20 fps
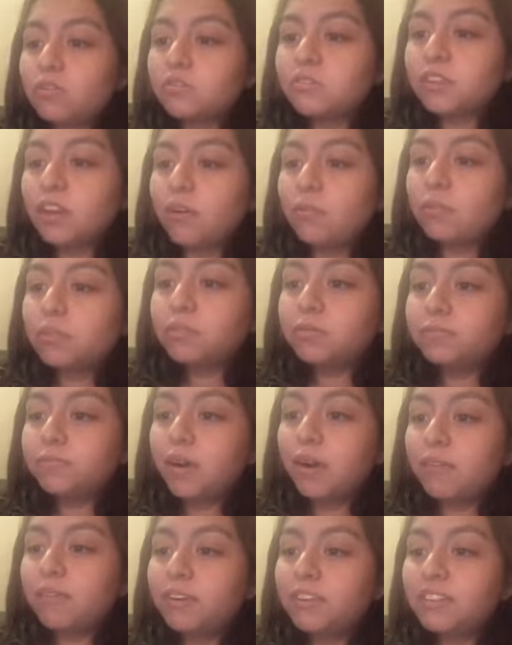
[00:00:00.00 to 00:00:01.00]
serious
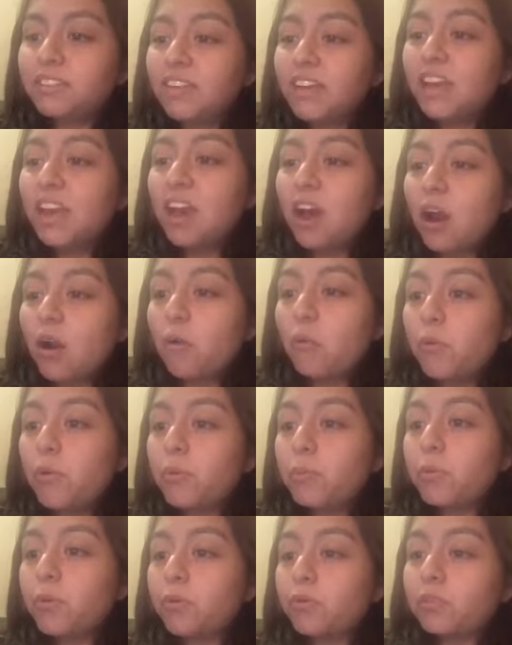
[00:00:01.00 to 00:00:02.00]
matter are
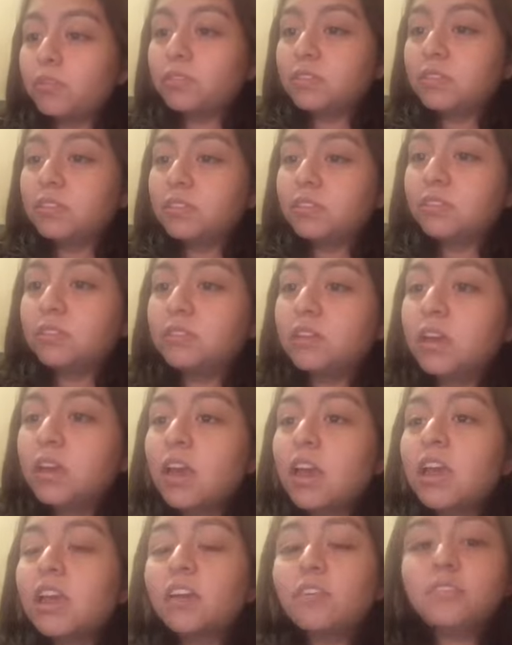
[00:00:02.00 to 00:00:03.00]
reviewed.
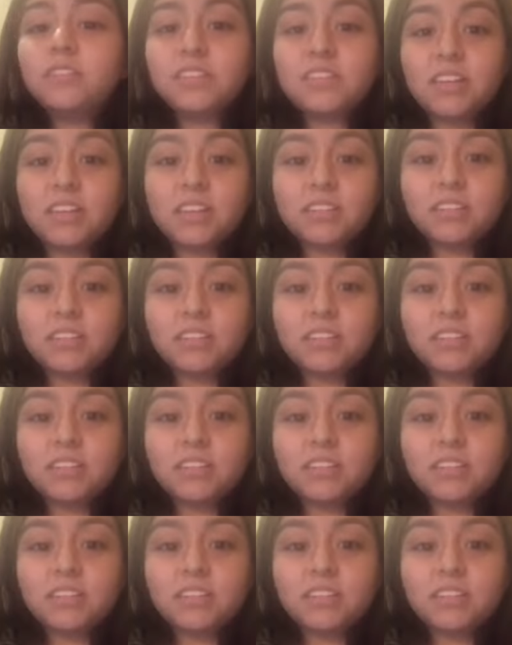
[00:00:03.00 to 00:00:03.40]
Here is an